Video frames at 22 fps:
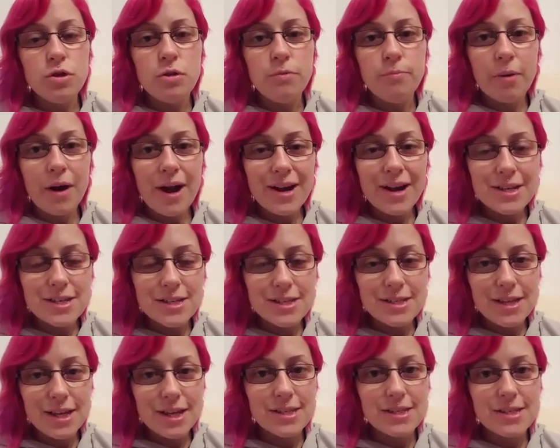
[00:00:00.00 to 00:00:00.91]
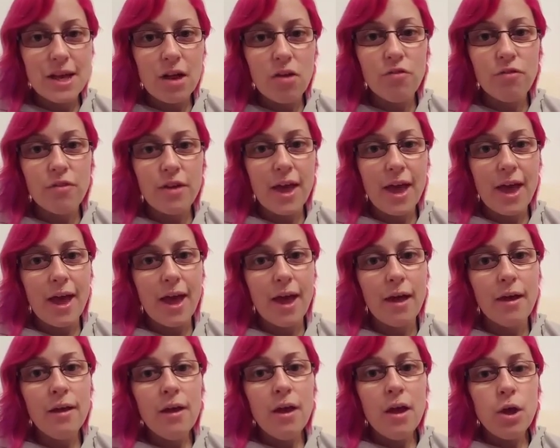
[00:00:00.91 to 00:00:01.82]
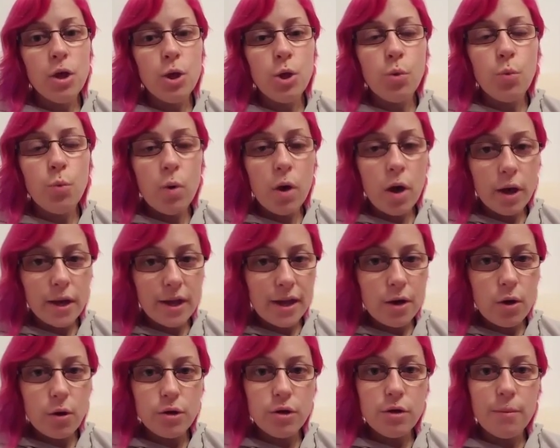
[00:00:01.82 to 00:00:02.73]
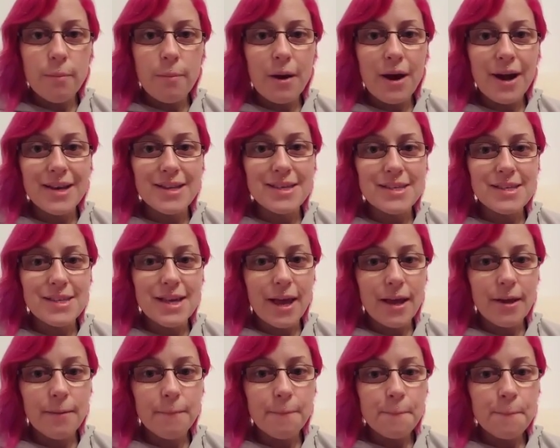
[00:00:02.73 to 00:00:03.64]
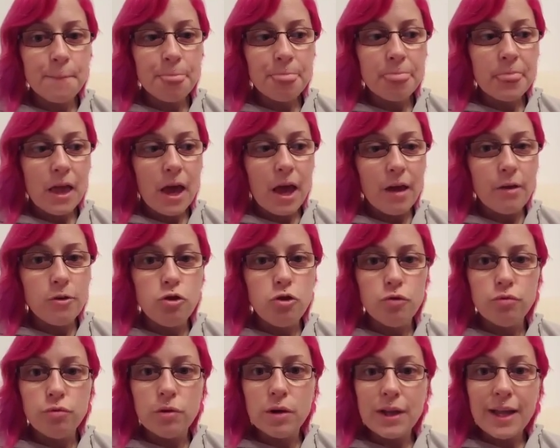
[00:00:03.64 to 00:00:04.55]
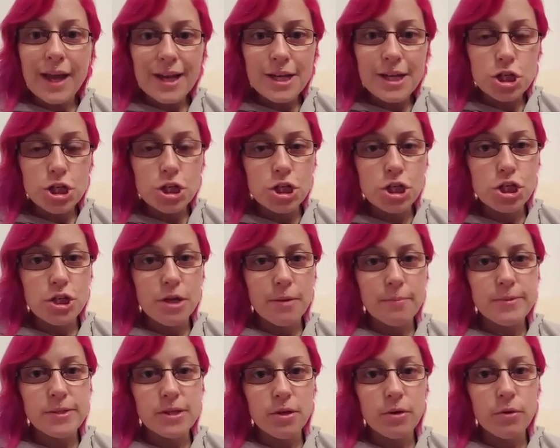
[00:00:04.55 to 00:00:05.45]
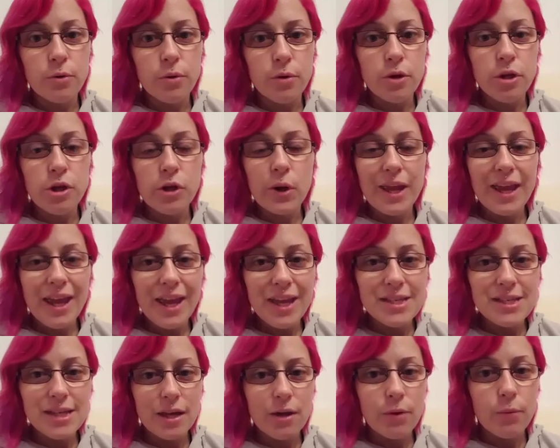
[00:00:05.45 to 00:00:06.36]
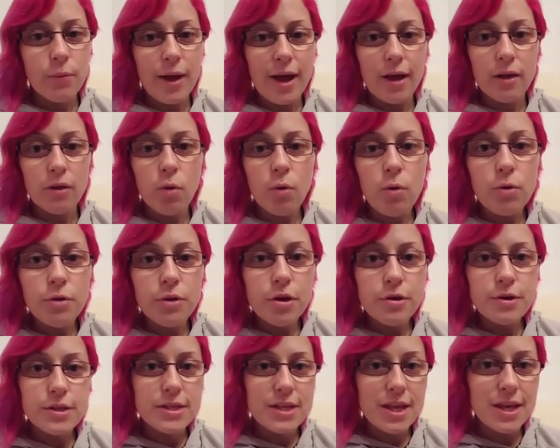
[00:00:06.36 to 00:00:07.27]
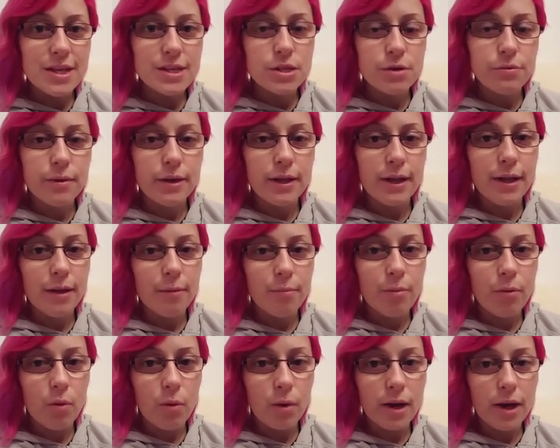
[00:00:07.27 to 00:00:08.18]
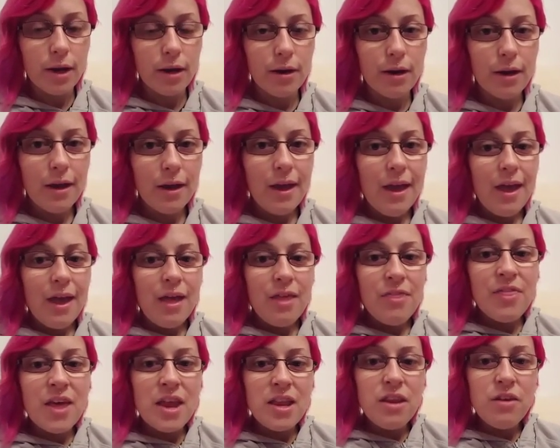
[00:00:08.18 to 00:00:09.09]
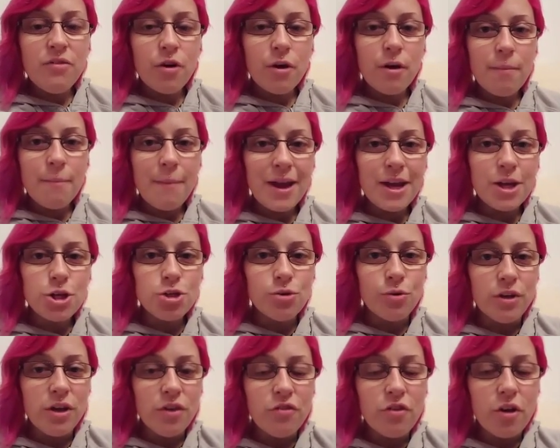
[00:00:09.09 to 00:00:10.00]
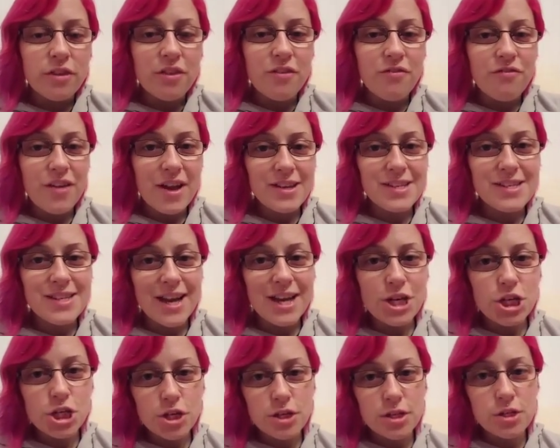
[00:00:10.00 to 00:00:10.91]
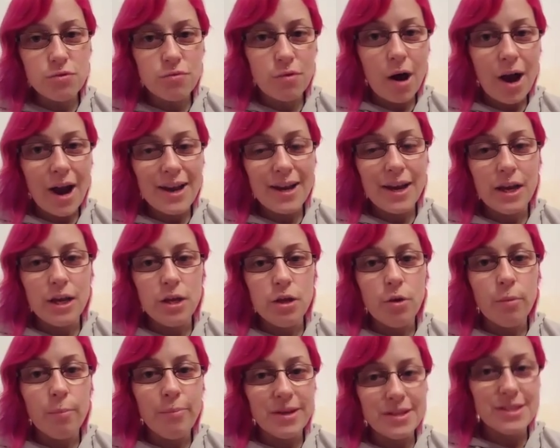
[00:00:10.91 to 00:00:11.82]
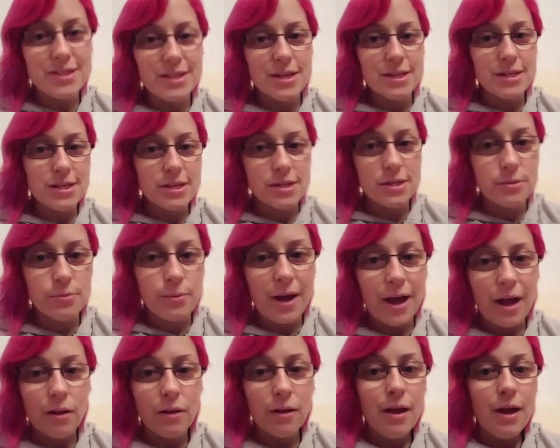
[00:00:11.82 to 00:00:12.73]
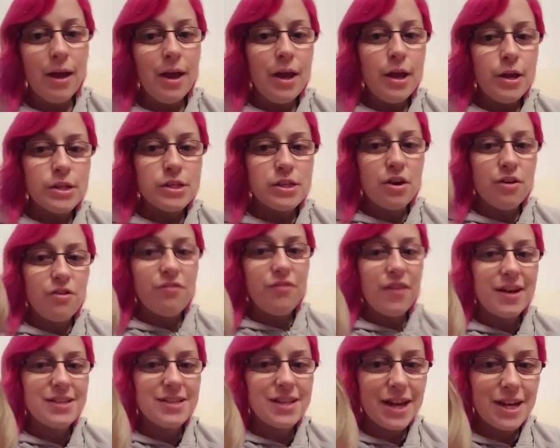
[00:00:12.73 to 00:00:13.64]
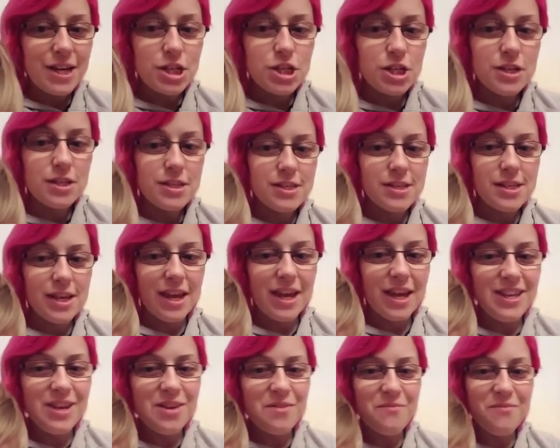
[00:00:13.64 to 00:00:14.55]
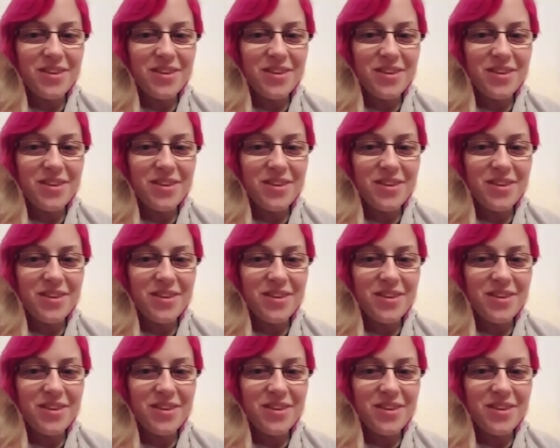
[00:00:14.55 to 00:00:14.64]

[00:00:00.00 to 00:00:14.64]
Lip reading: practicing self-care. You're working on your mindset. Your relationships are good. You're eating well. All those things are really important. Then you've got to make sure you've got the foundations right in your business as well. So foundations in your